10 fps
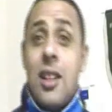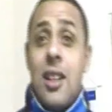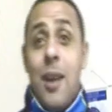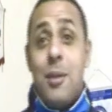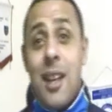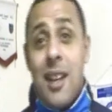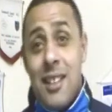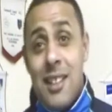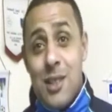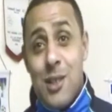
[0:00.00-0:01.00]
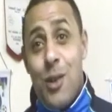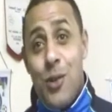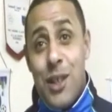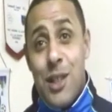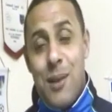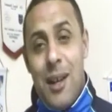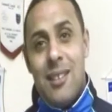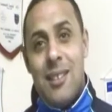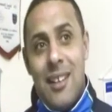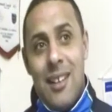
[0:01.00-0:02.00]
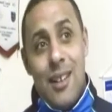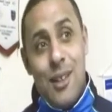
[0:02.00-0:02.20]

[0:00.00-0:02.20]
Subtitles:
Was it? Yeah, was that in this trophy as well?